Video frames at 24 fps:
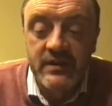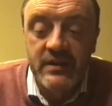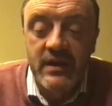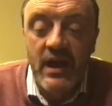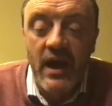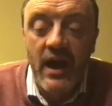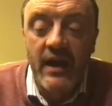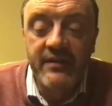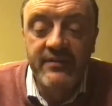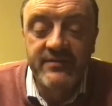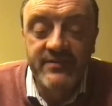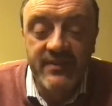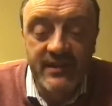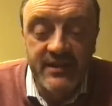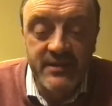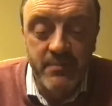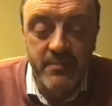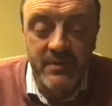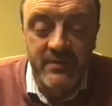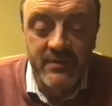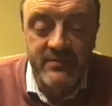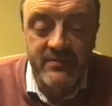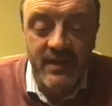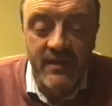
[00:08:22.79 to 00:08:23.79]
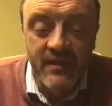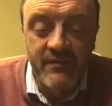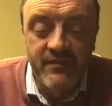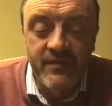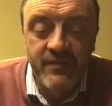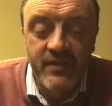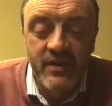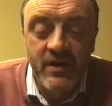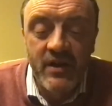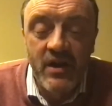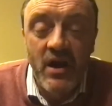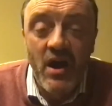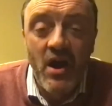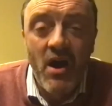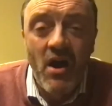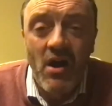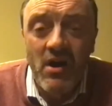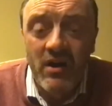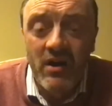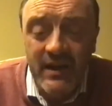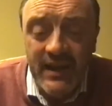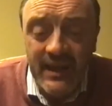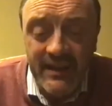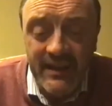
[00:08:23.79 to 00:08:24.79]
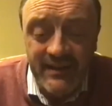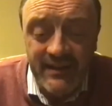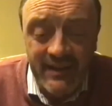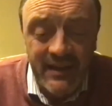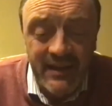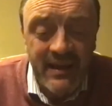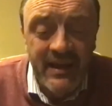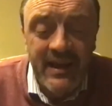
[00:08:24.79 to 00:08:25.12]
I said to myself, Our Lady,